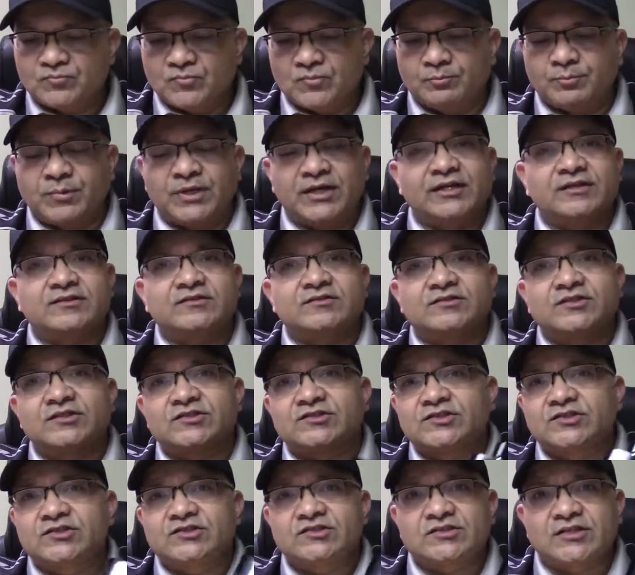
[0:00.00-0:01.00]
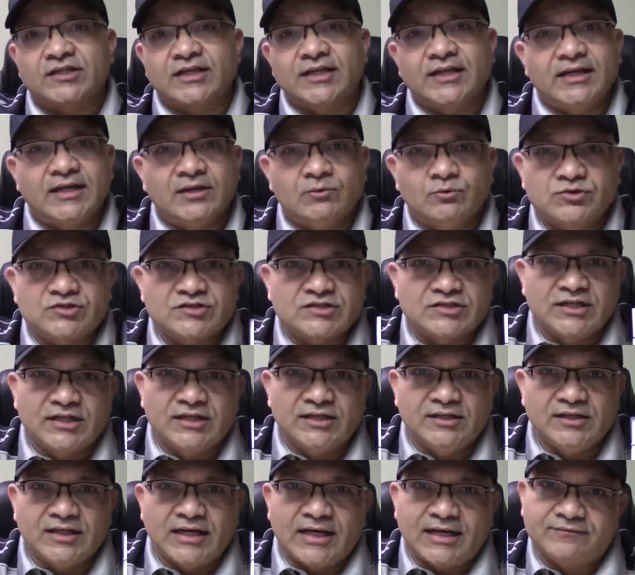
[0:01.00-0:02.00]
But this is, again, I would say
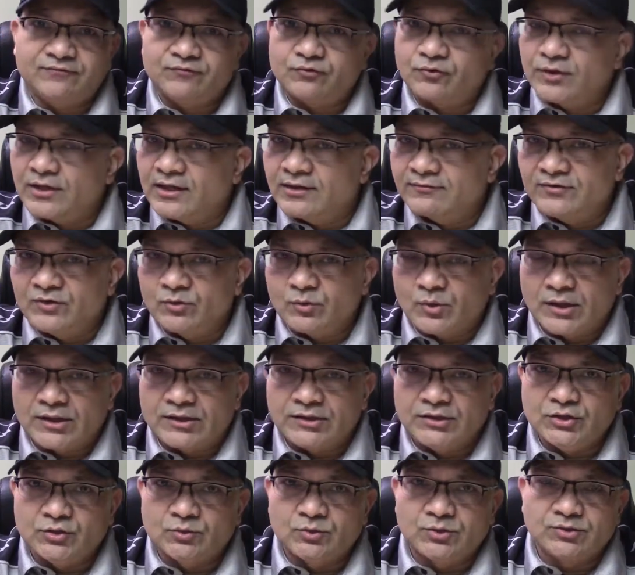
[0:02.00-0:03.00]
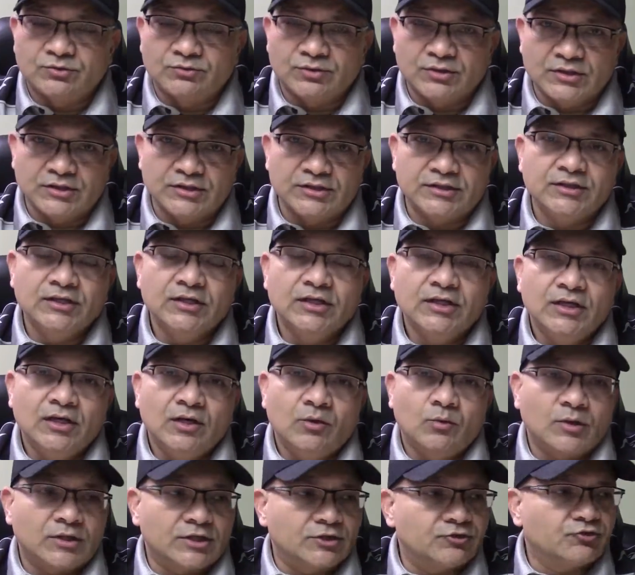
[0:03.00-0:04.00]
not for everyone. You would really
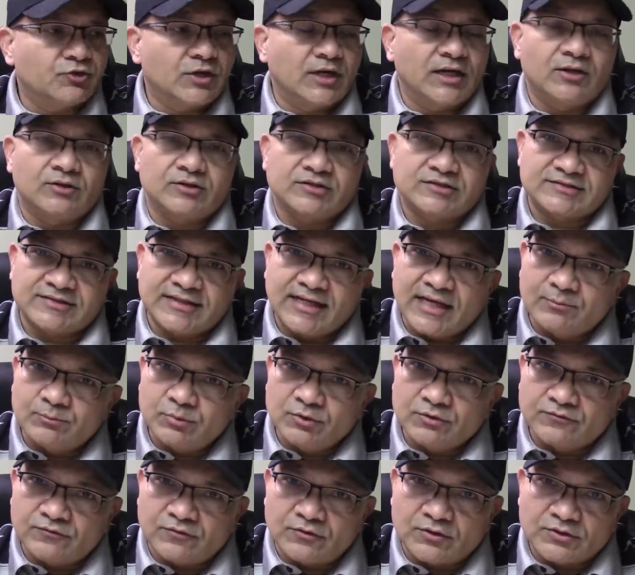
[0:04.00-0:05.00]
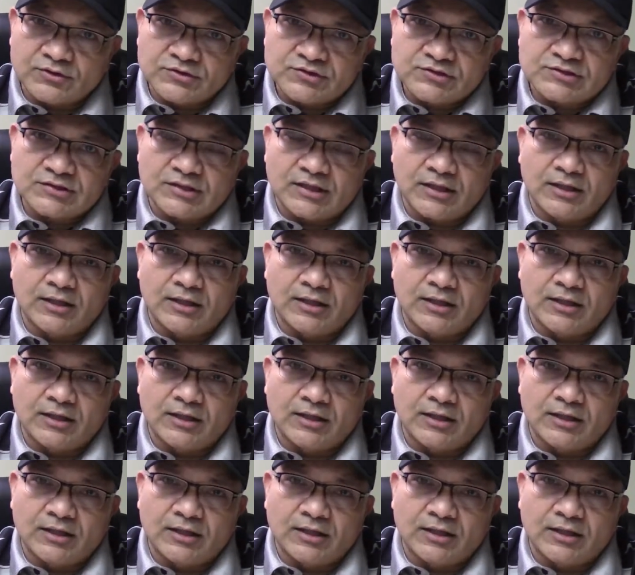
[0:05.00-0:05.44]
want to try out a sample first,